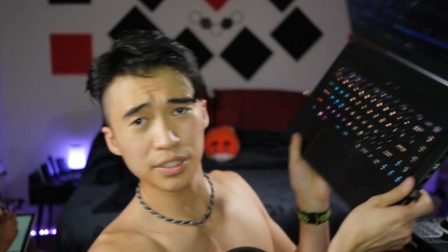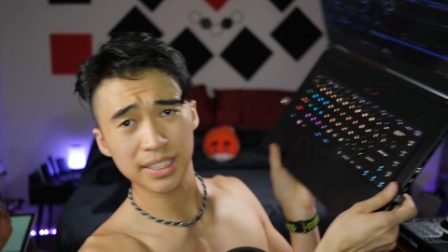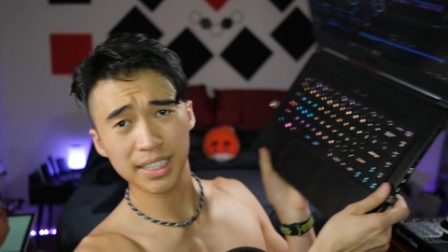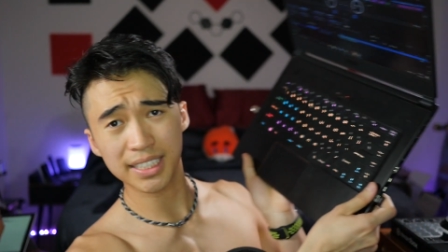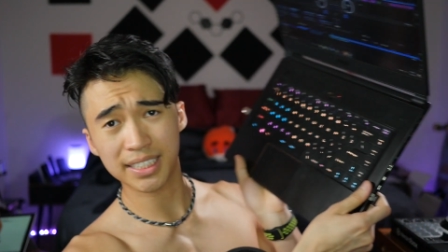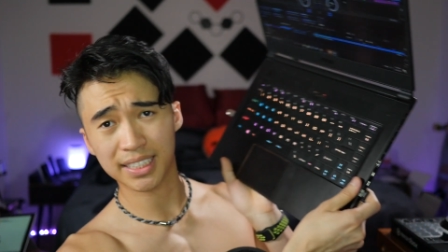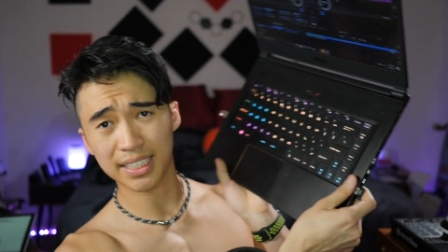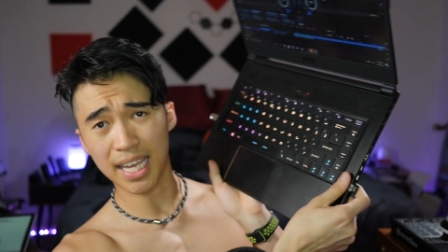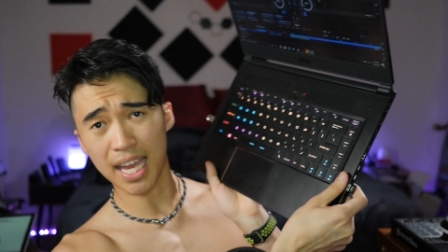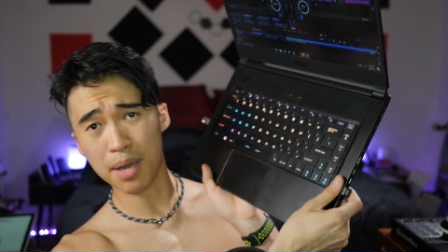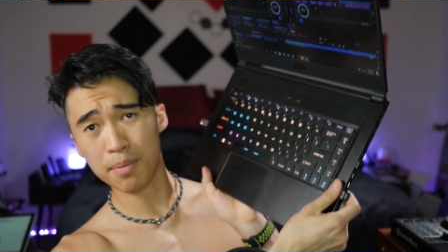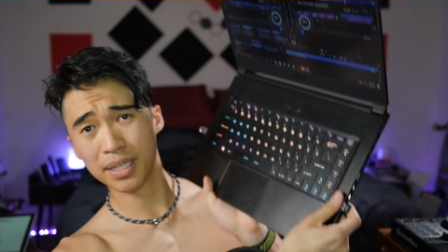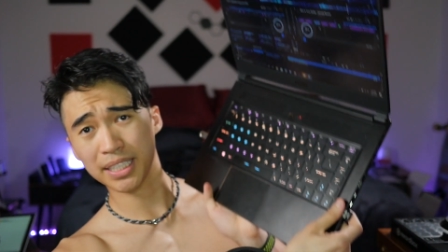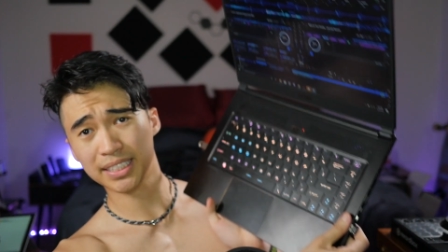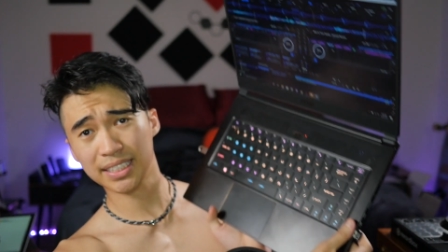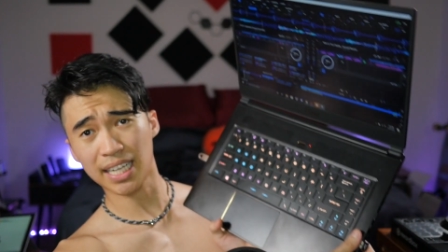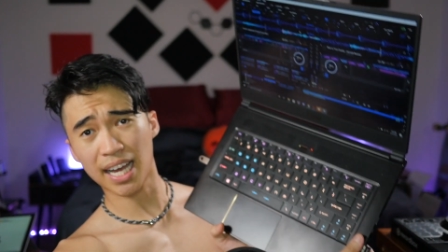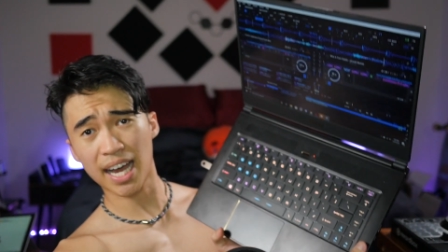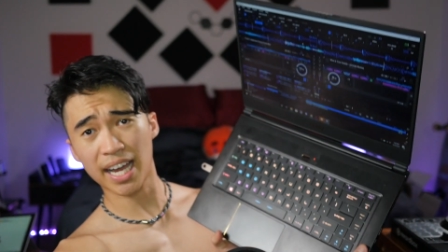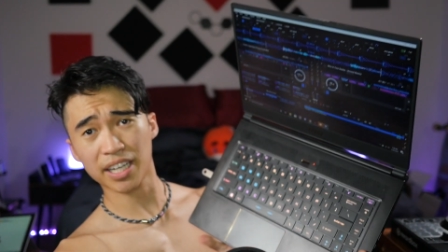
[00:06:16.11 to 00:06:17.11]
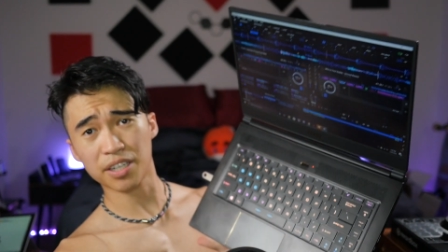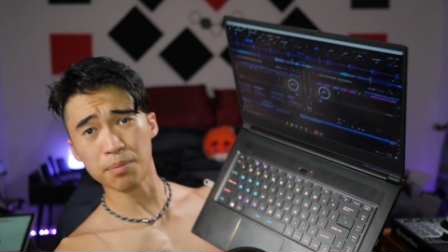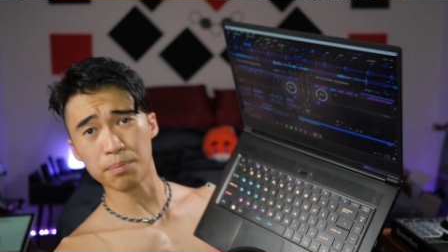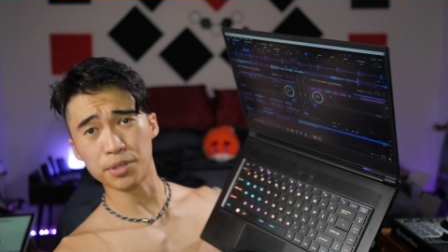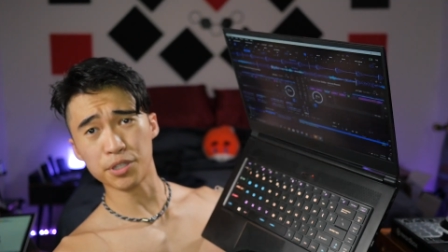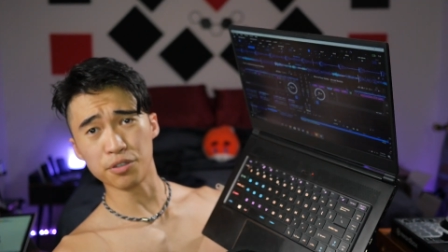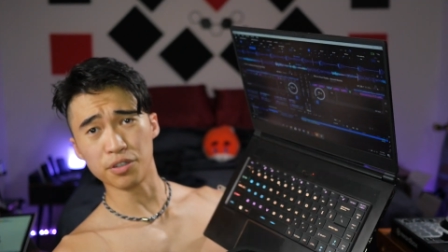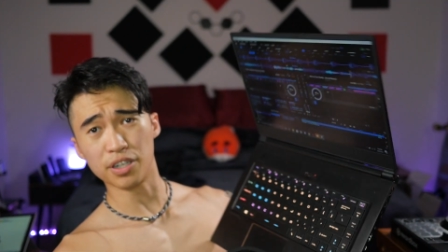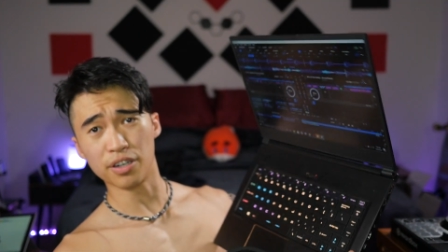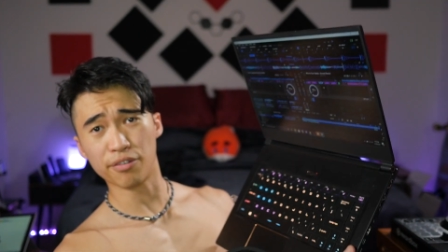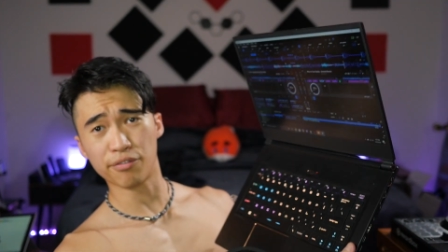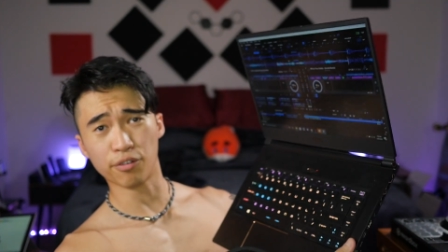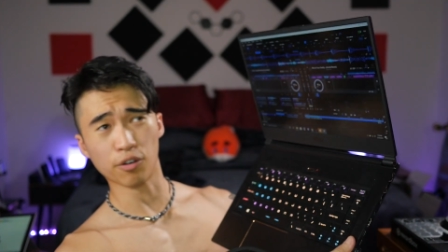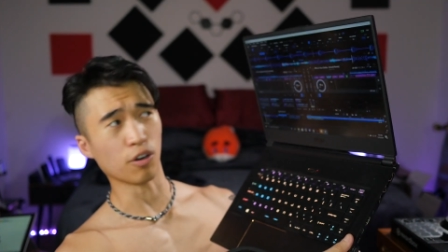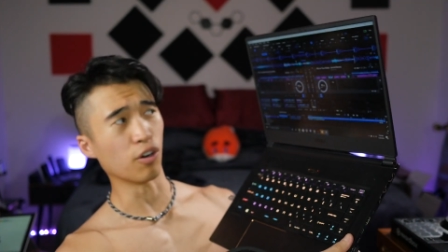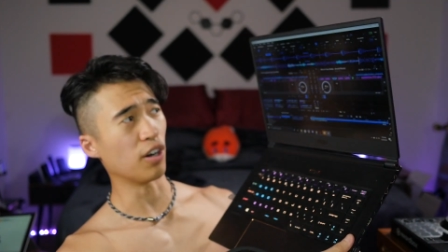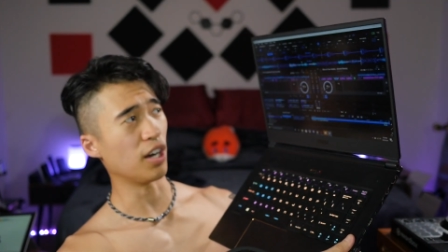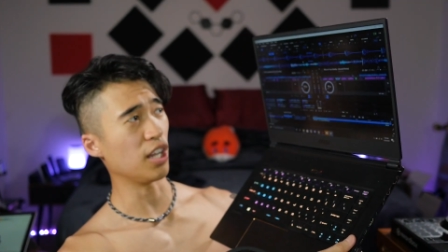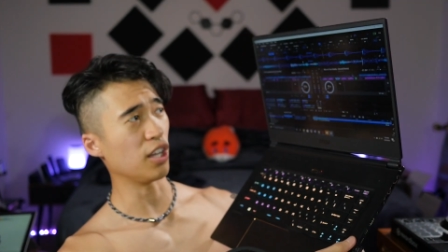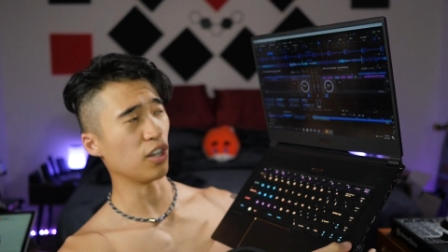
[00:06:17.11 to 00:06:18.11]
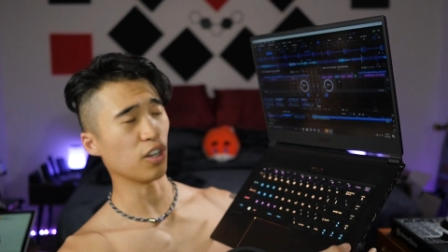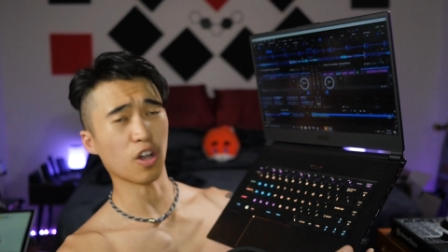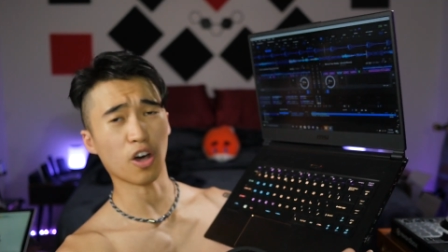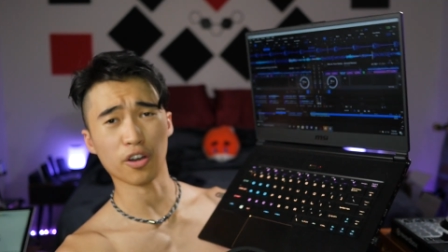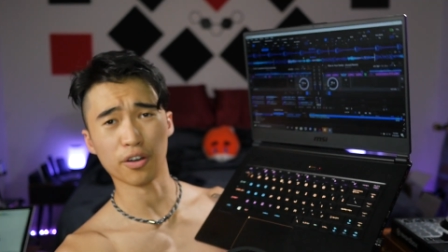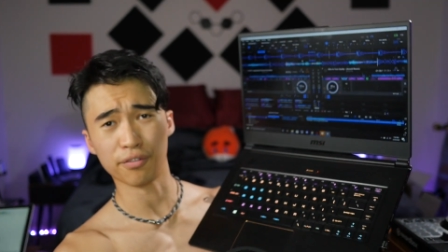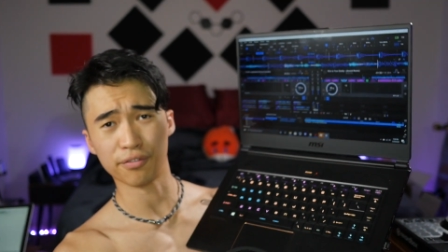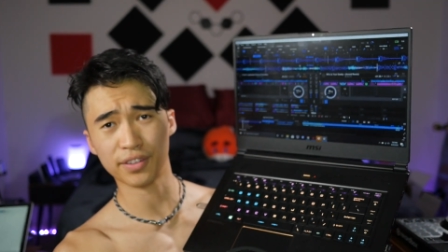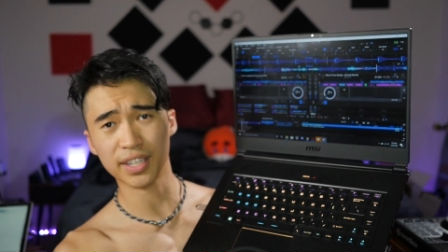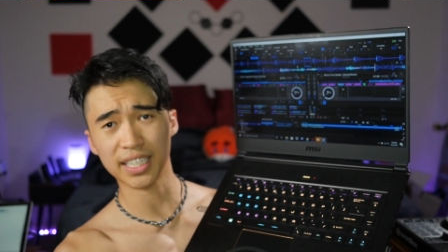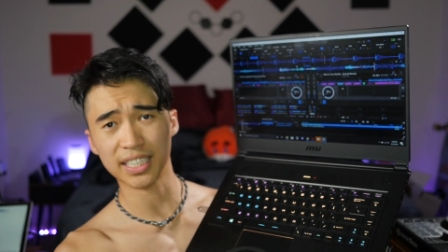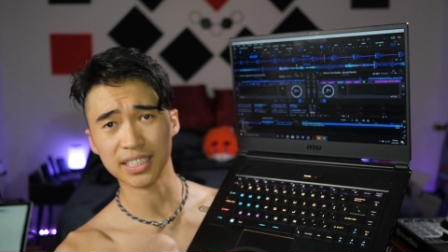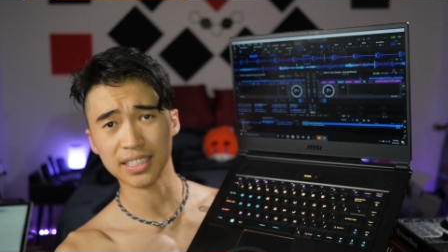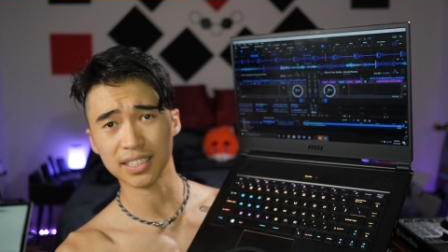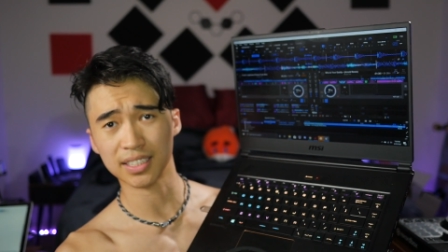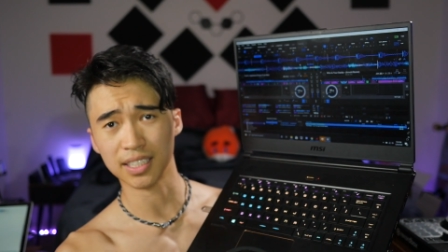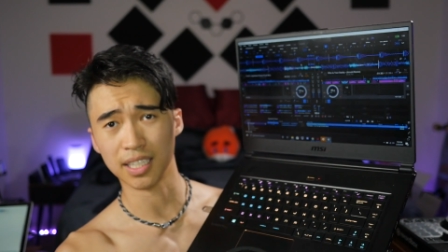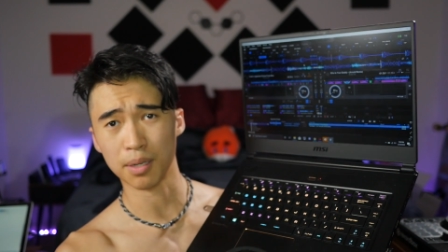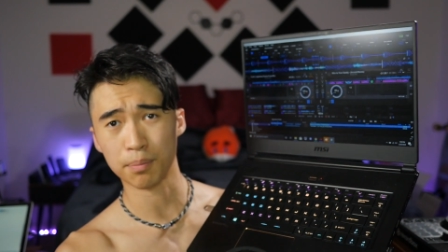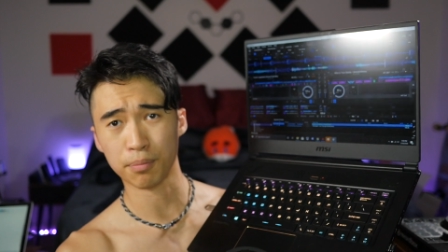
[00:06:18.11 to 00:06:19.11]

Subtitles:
this MSI computer for a lot of things,